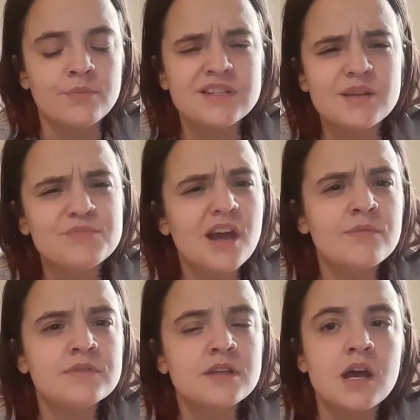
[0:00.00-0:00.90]
but
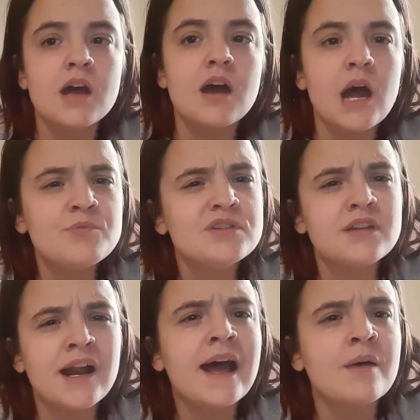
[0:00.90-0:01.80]
sometimes I'm just
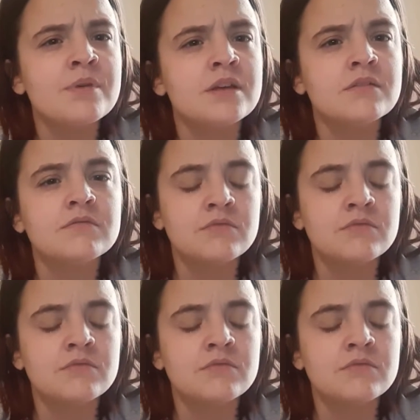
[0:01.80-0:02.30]
not happy,